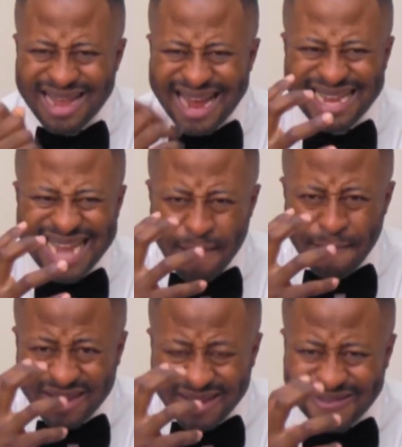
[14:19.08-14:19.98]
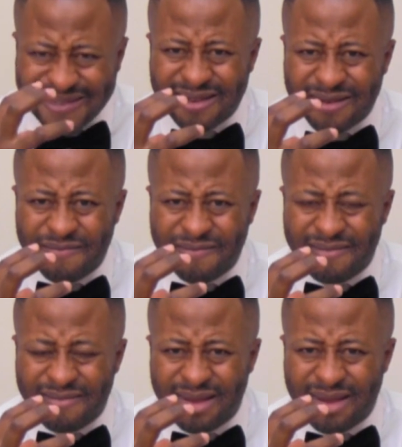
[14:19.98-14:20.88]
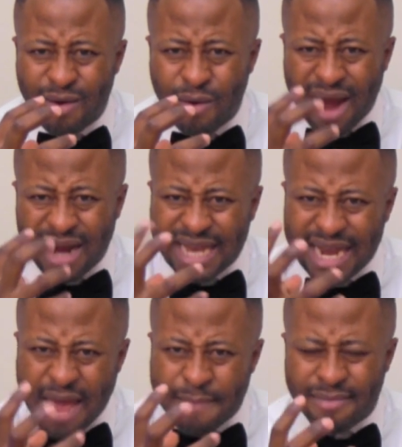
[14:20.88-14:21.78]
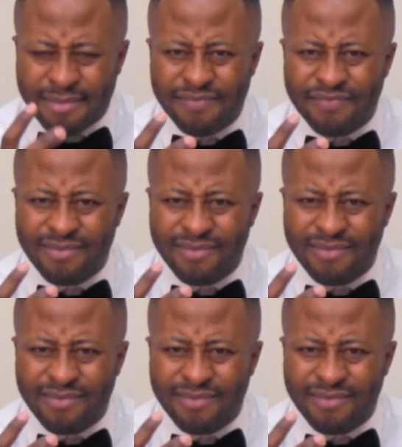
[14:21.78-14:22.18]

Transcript: that diabetes, what is the name?